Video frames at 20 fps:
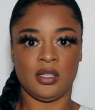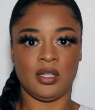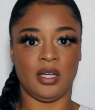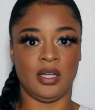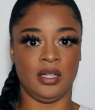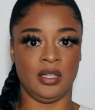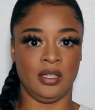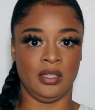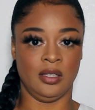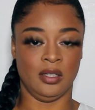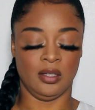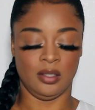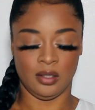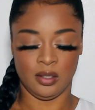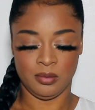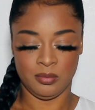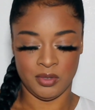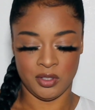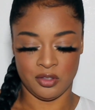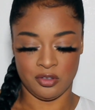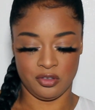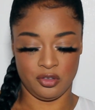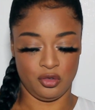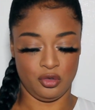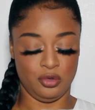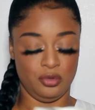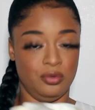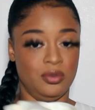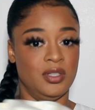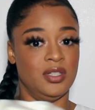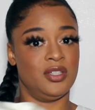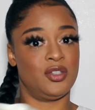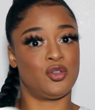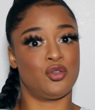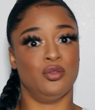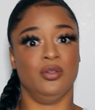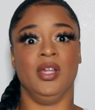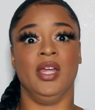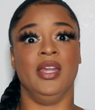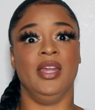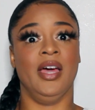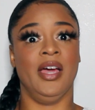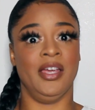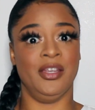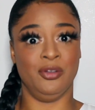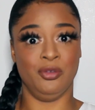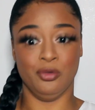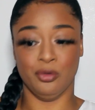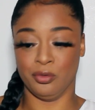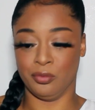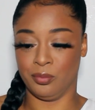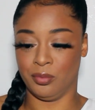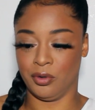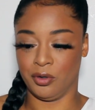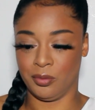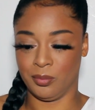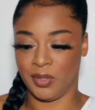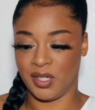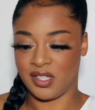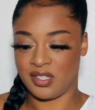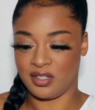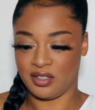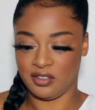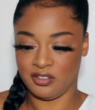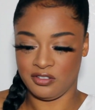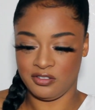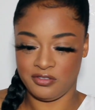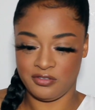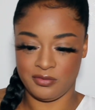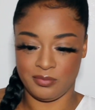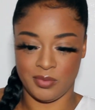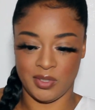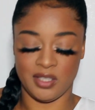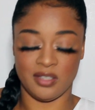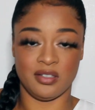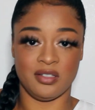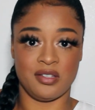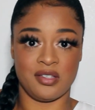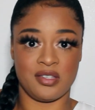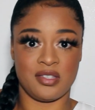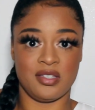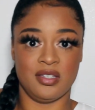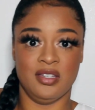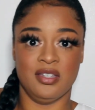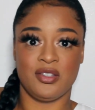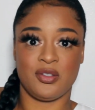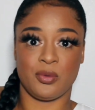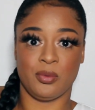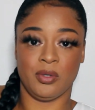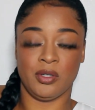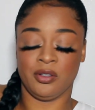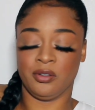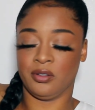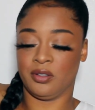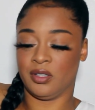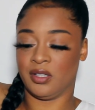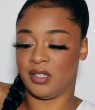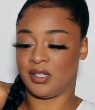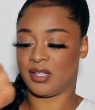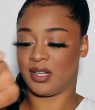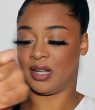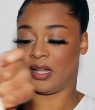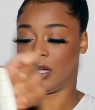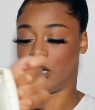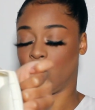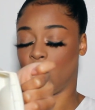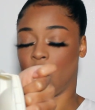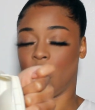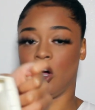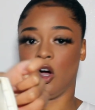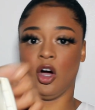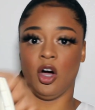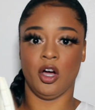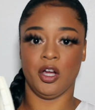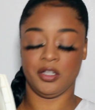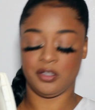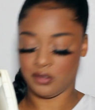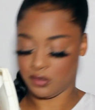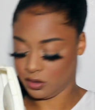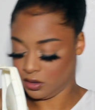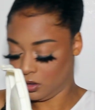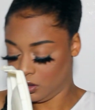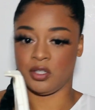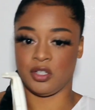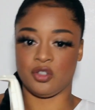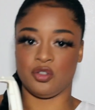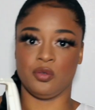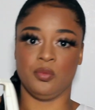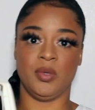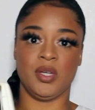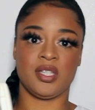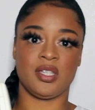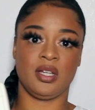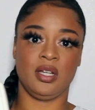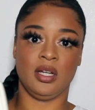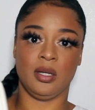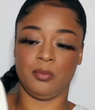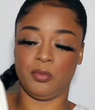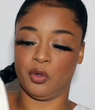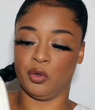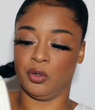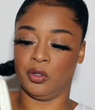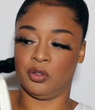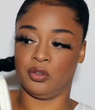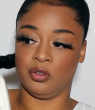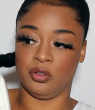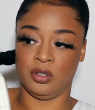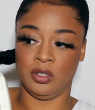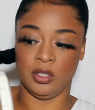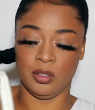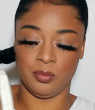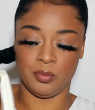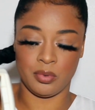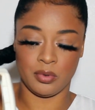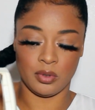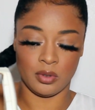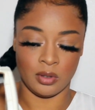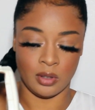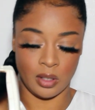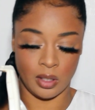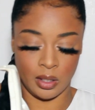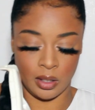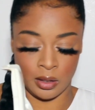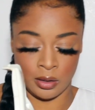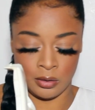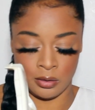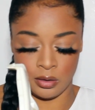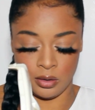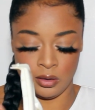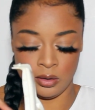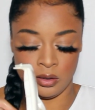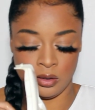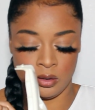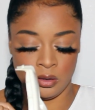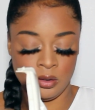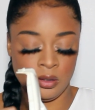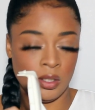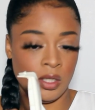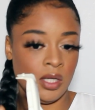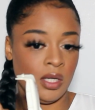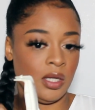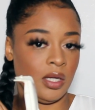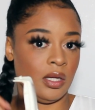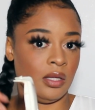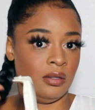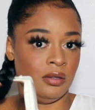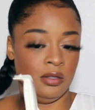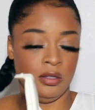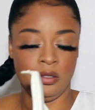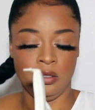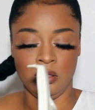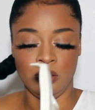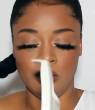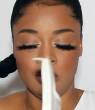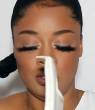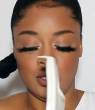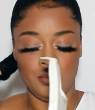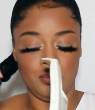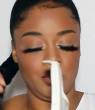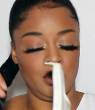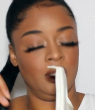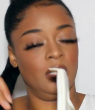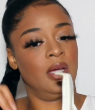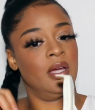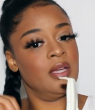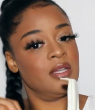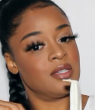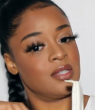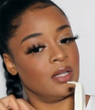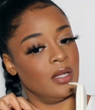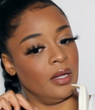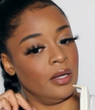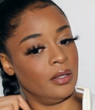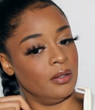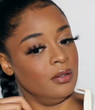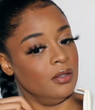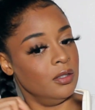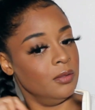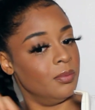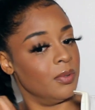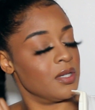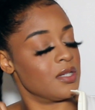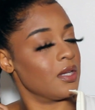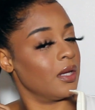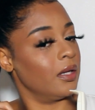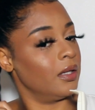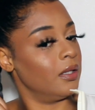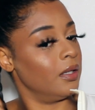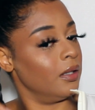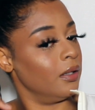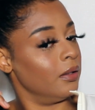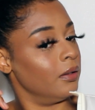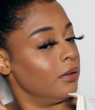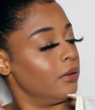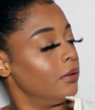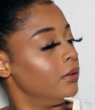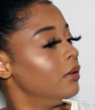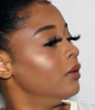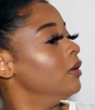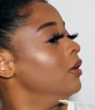and let me just do this so that I don't burn myself, because this water is like hot. Okay, so basically I'm going to dip the end in it and dip it as like deep as I can.